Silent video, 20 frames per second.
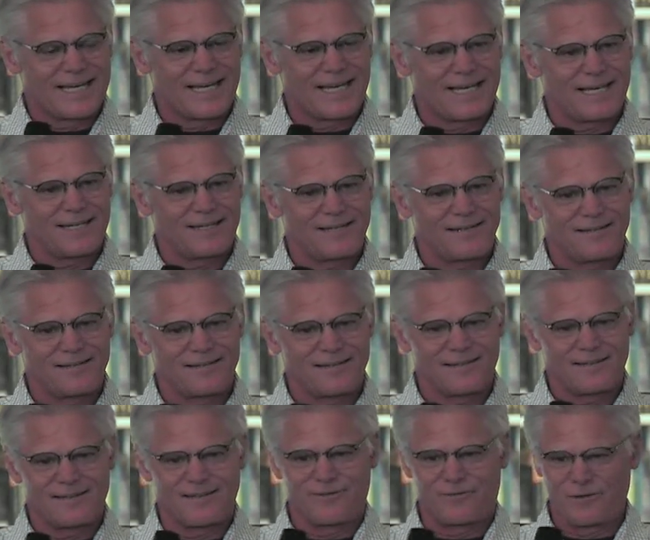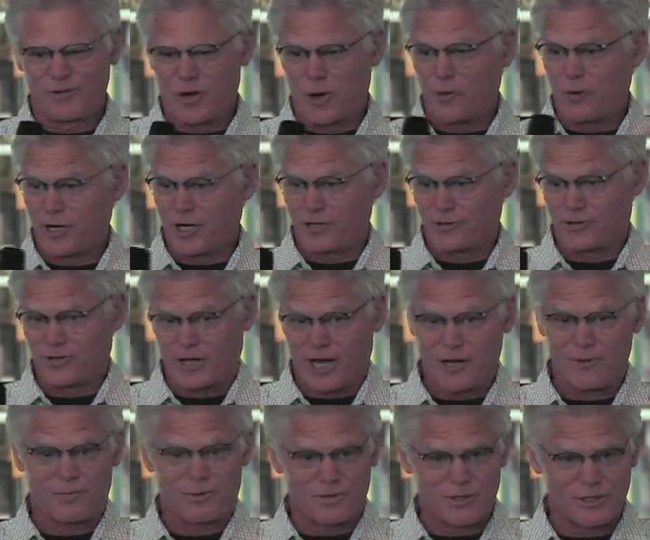And if you know what a
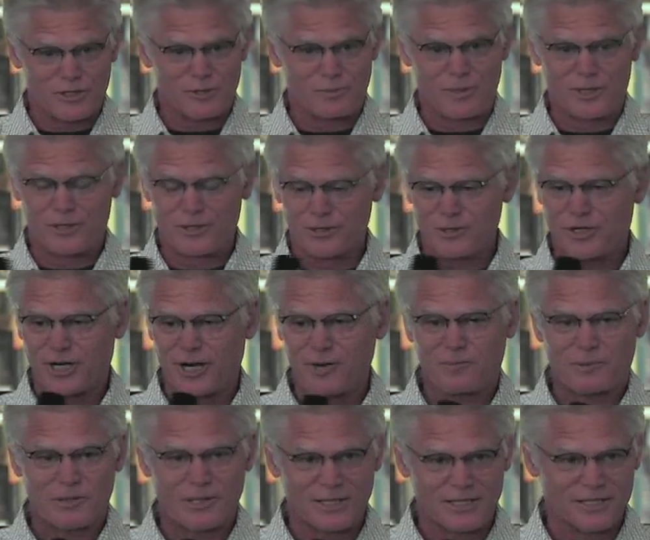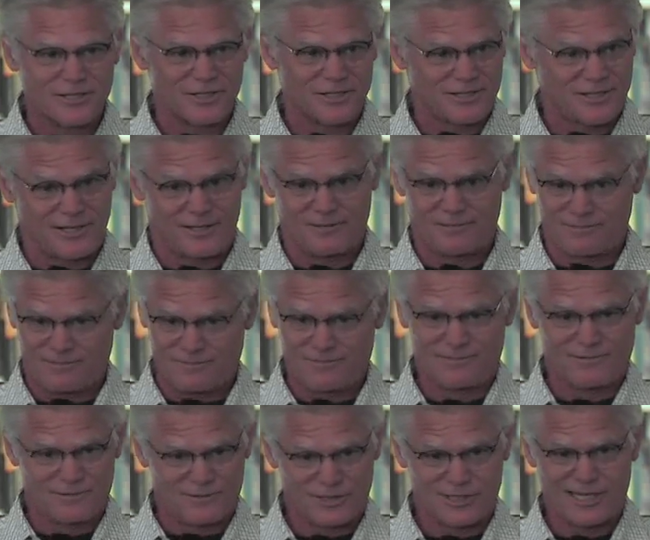shaper, a spindle shaper is, it's a
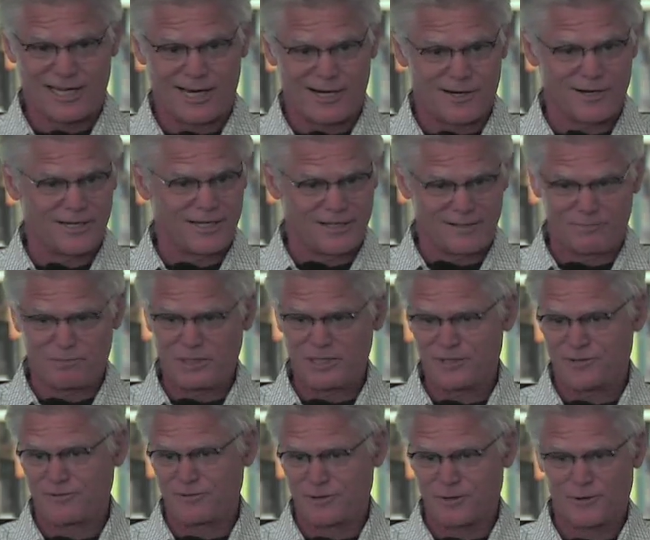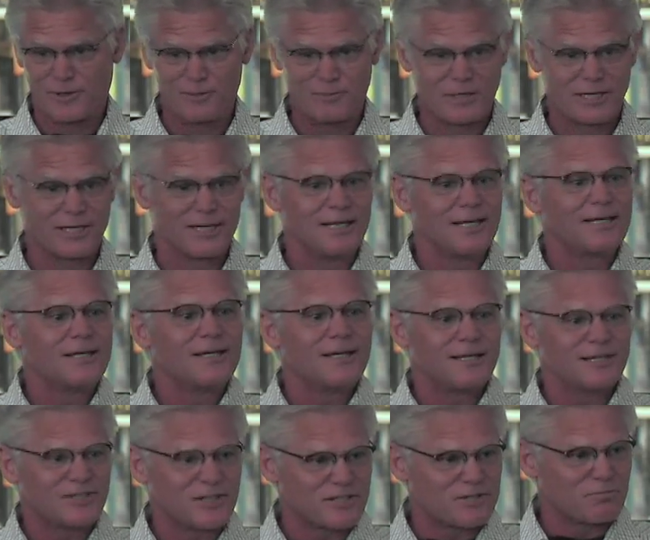scary piece of equipment.
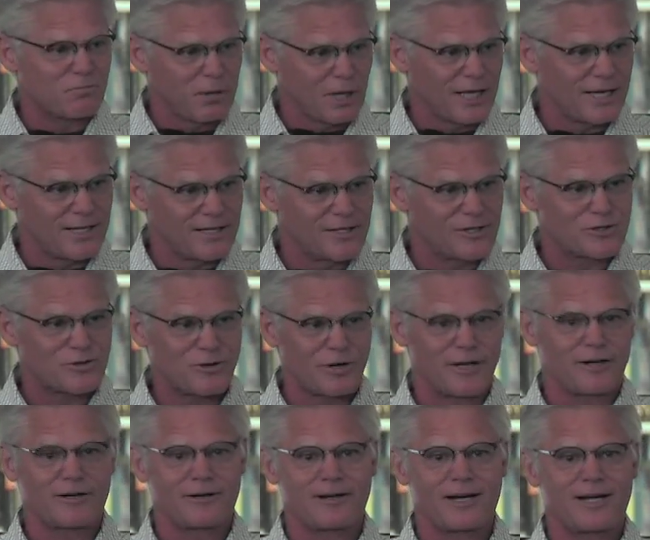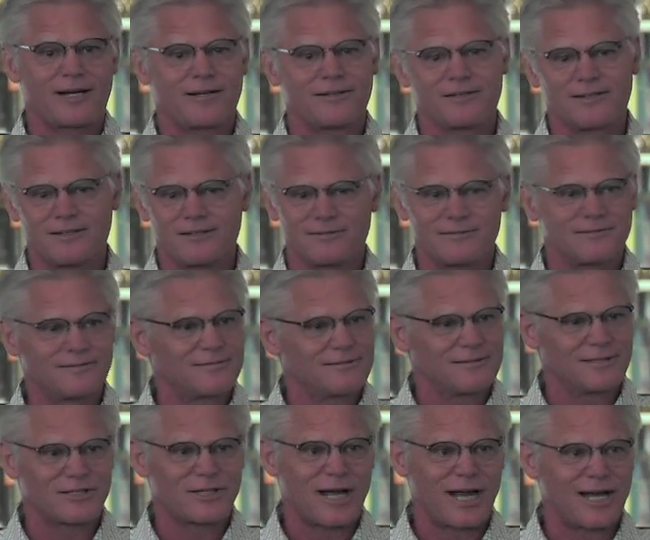There's this blade that's running around at
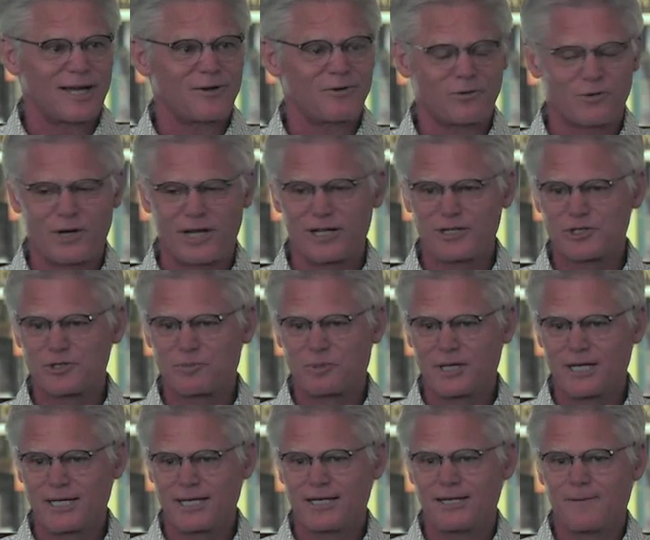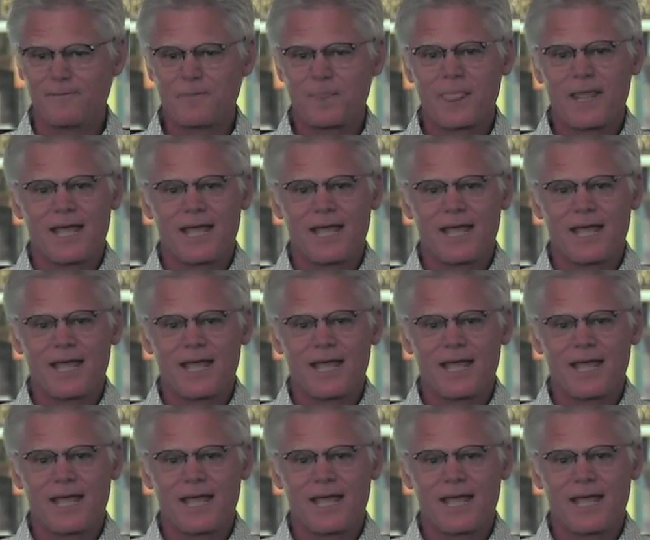this high rate of speed.